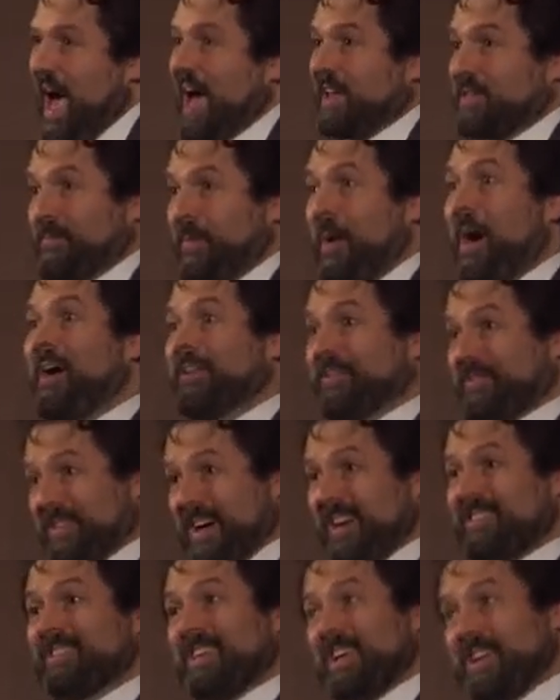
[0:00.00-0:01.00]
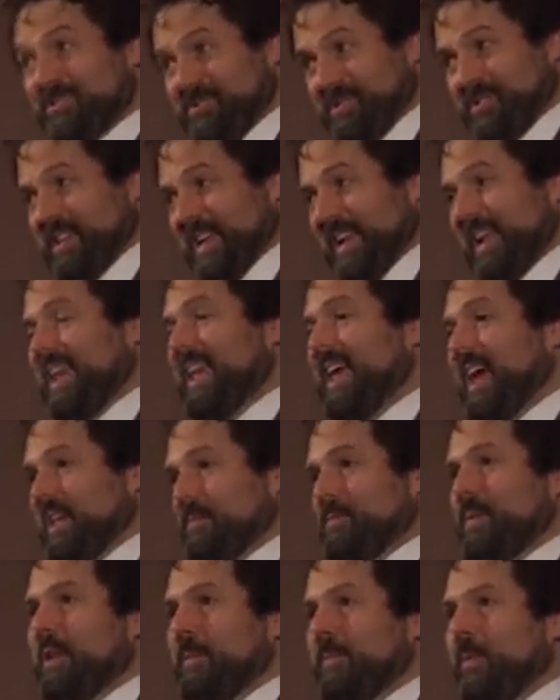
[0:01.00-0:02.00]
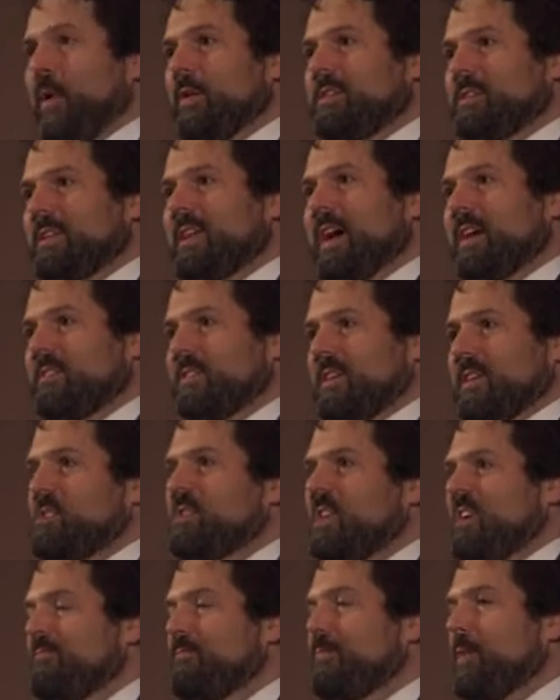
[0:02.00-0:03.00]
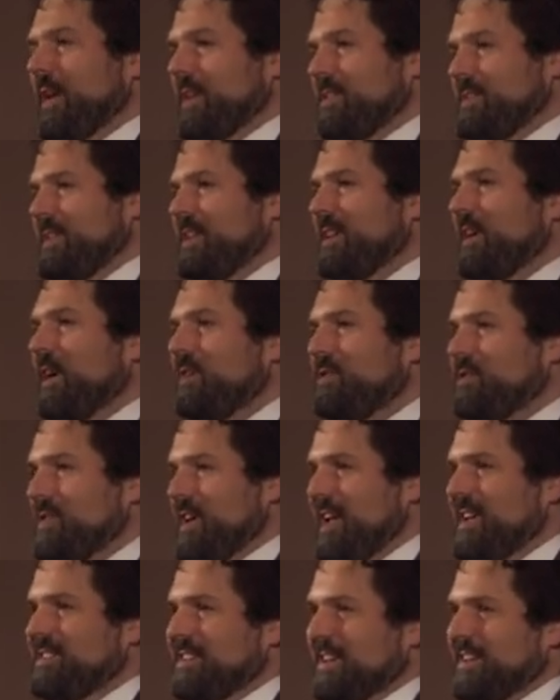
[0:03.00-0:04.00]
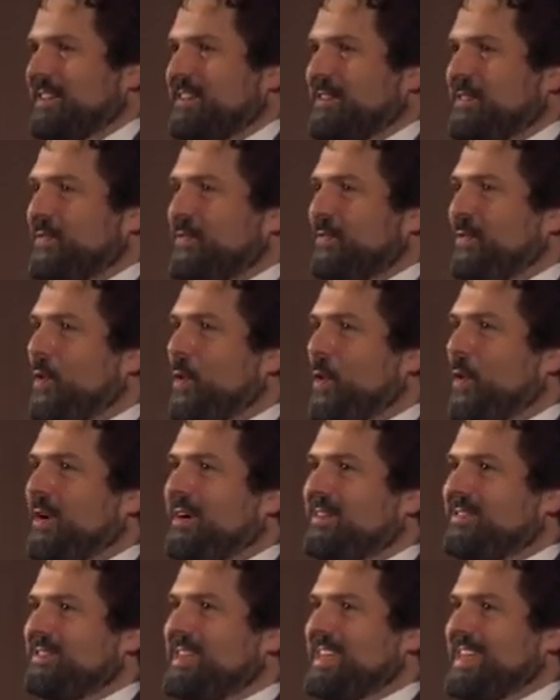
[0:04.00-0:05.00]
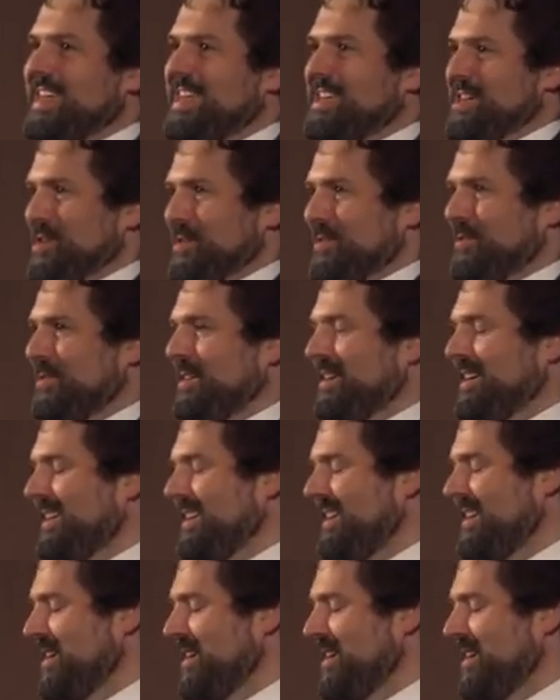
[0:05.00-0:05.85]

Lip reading: As part of that, interestingly, has been appointed as the chief Brexit negotiator for EU